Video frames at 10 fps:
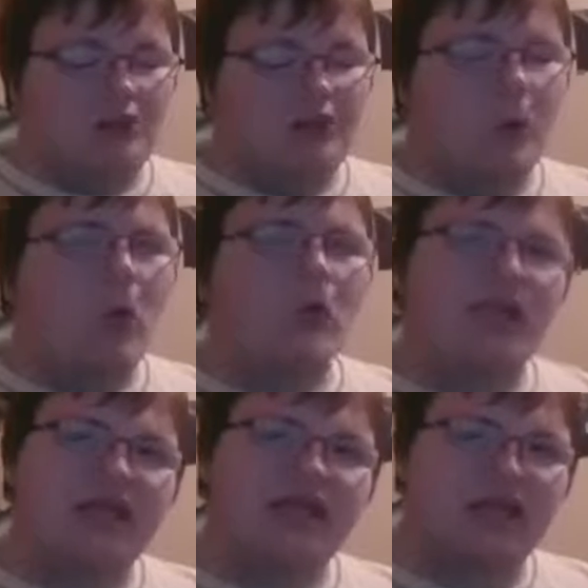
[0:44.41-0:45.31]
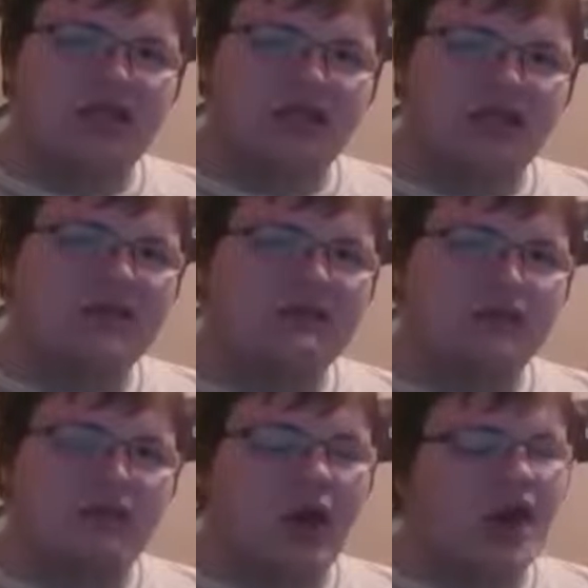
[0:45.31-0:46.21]
before we get into this
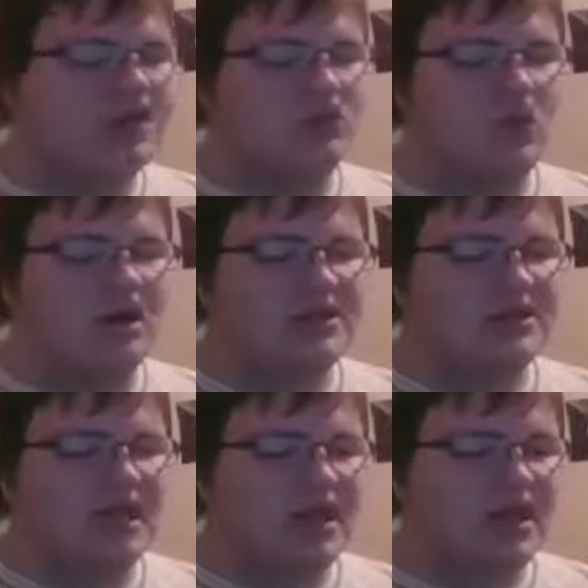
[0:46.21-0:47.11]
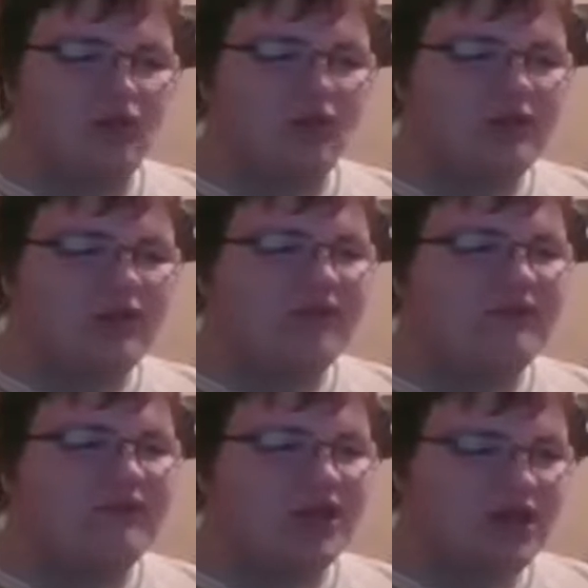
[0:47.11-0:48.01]
video, I just want to say one of my
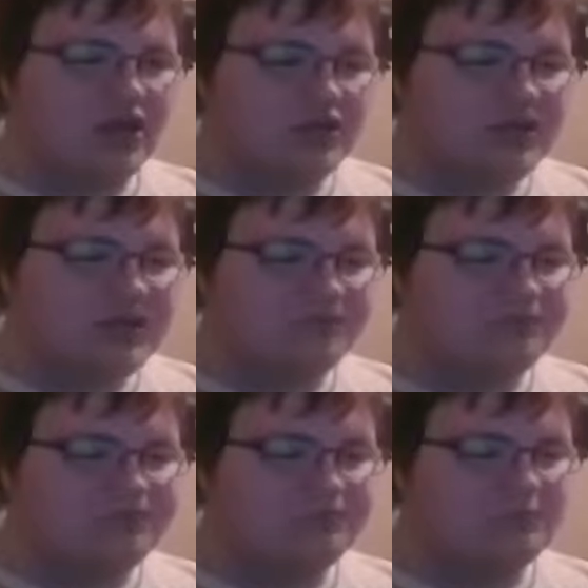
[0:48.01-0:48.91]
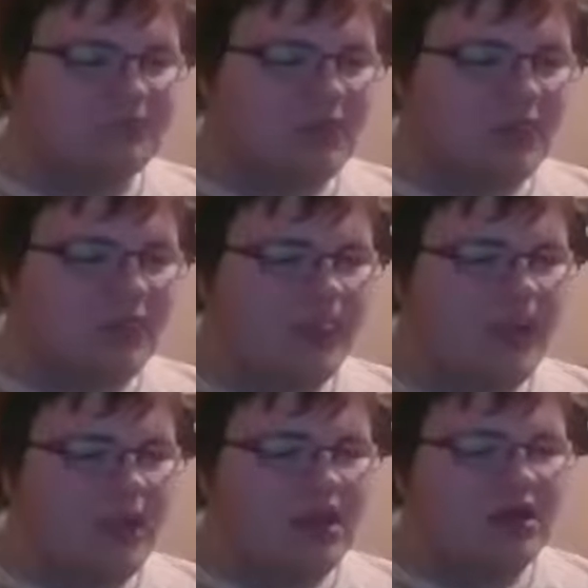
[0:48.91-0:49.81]
videos
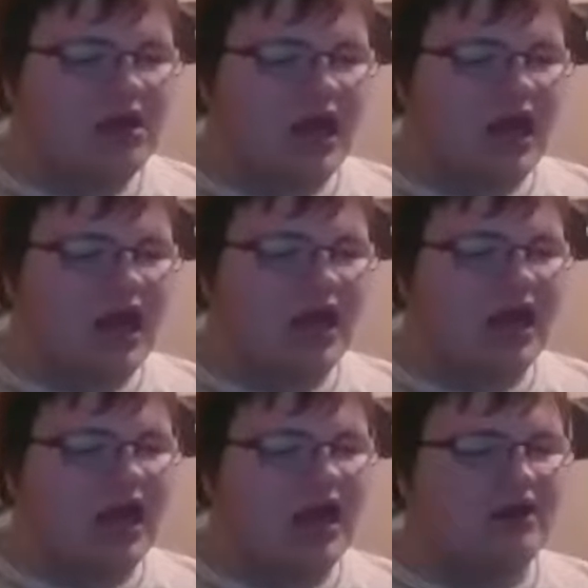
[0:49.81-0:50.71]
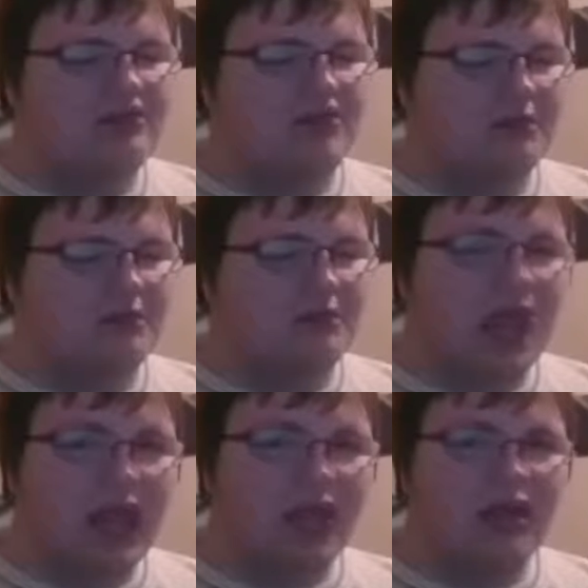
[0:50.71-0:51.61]
that I have
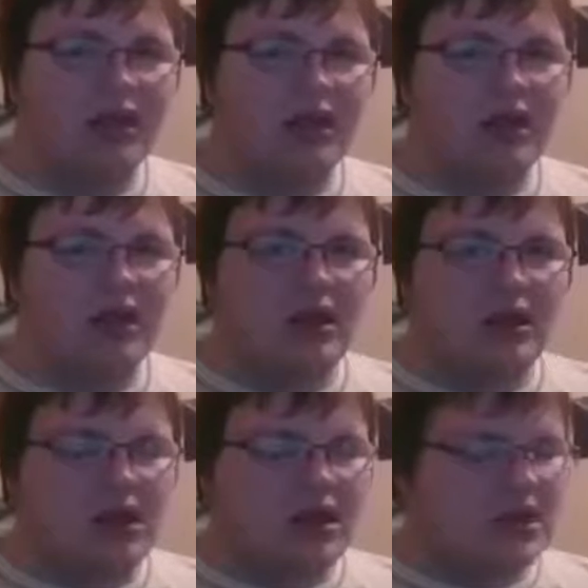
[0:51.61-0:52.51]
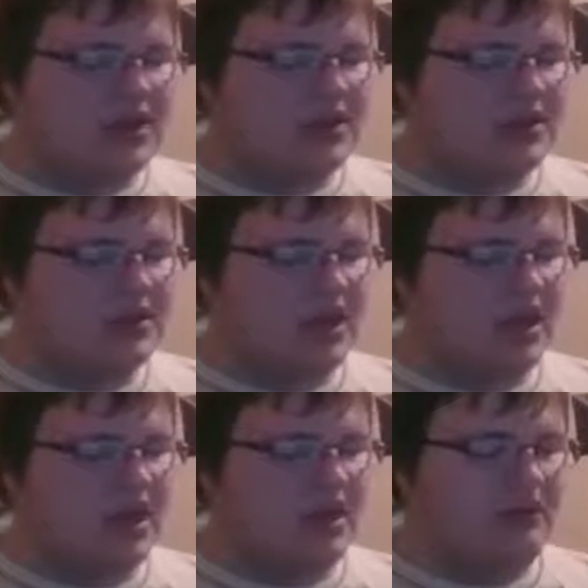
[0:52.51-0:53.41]
made is
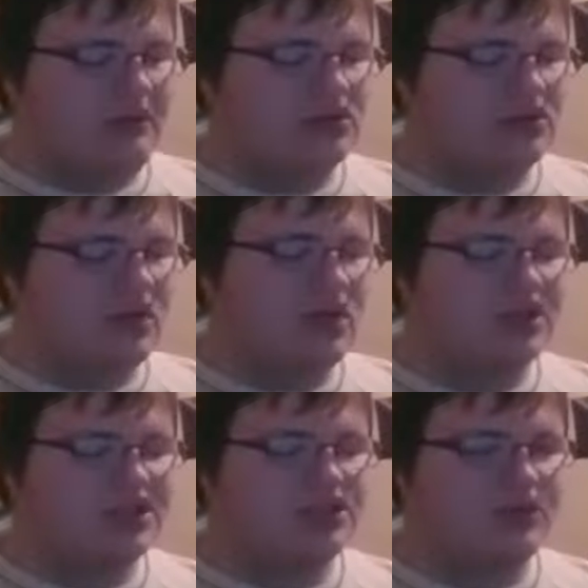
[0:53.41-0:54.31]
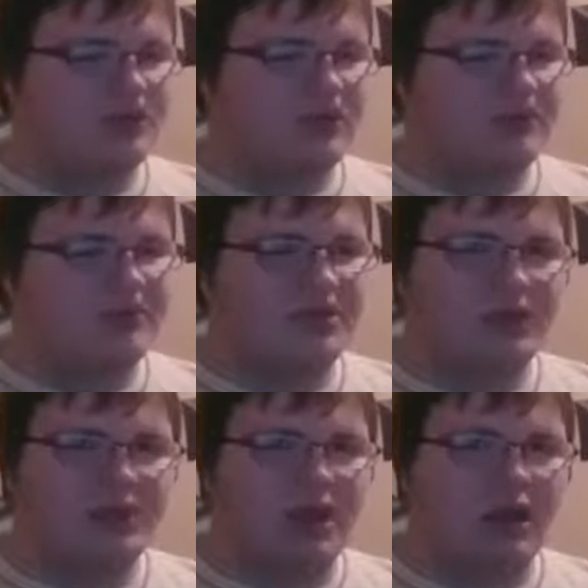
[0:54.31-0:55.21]
drunk stripper
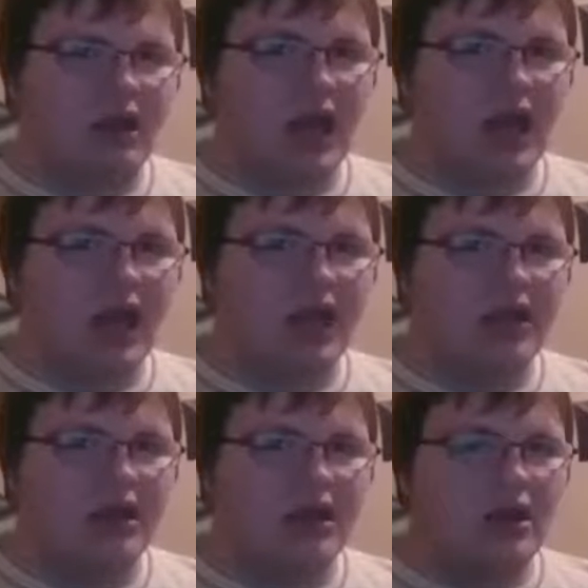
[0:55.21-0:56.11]
pukes on guy.